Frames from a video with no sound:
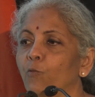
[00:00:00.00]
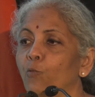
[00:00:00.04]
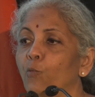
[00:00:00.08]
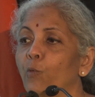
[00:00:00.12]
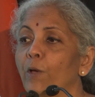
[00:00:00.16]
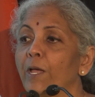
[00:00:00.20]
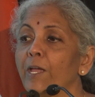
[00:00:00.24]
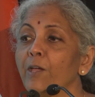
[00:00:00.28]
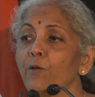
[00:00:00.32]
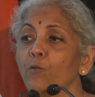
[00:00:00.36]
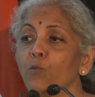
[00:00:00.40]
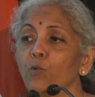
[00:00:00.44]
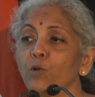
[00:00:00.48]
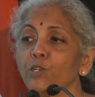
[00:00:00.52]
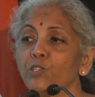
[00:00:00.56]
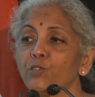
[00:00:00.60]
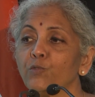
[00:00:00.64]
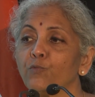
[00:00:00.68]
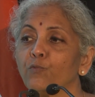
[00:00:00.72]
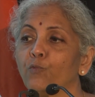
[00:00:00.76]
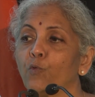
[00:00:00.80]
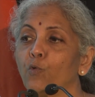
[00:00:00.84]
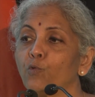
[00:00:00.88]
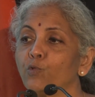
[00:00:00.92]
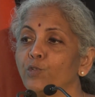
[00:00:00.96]
Where was
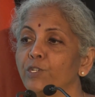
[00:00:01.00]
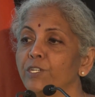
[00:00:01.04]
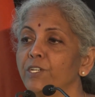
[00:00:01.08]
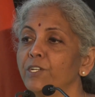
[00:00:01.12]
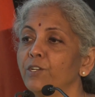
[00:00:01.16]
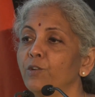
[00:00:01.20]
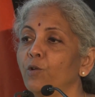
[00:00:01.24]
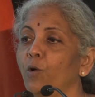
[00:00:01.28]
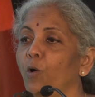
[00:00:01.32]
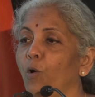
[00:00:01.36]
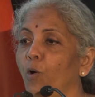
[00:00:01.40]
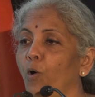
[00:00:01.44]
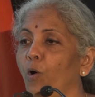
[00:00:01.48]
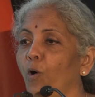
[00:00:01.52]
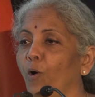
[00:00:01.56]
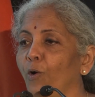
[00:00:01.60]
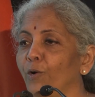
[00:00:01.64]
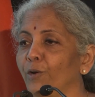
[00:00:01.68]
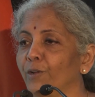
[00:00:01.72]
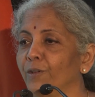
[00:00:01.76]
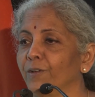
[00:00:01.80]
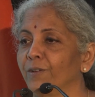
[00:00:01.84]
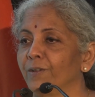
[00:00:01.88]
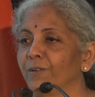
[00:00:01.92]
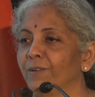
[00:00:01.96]
14
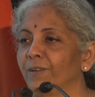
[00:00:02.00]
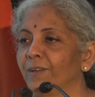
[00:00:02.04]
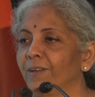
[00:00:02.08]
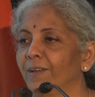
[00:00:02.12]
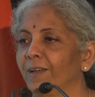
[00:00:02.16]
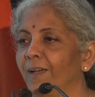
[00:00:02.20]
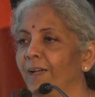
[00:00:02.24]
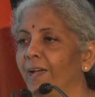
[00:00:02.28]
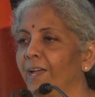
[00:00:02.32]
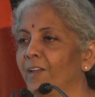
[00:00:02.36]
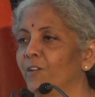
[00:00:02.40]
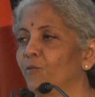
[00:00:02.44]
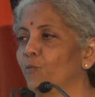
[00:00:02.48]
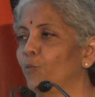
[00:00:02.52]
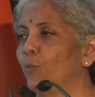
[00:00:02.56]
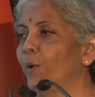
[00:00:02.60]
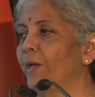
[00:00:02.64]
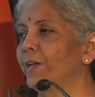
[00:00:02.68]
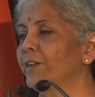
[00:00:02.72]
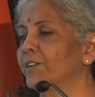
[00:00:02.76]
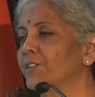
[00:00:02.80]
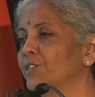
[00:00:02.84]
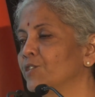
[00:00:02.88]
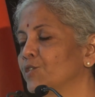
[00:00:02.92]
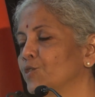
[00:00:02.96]
odd and
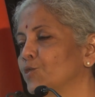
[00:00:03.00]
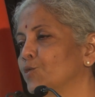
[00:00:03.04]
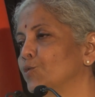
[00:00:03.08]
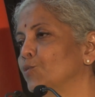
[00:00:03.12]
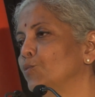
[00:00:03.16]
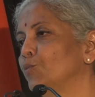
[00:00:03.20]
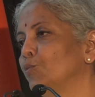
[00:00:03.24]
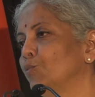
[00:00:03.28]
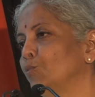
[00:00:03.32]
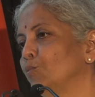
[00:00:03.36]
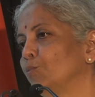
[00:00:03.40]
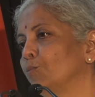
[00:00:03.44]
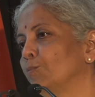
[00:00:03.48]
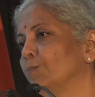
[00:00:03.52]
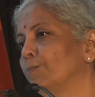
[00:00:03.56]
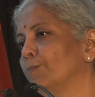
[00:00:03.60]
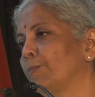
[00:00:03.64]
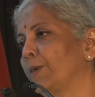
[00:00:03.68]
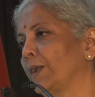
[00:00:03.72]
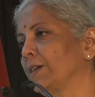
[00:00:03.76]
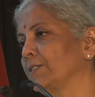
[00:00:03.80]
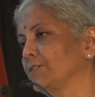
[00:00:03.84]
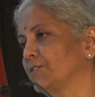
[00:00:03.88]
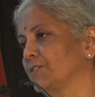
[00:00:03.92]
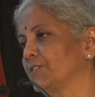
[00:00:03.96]
where is 2
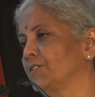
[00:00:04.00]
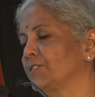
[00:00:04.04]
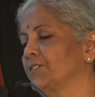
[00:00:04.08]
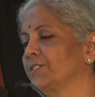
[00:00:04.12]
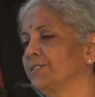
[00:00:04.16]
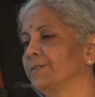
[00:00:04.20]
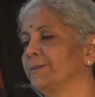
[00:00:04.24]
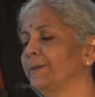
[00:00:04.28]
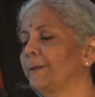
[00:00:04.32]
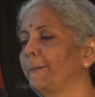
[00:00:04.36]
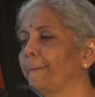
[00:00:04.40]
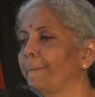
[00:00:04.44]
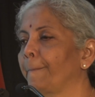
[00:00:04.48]
plus?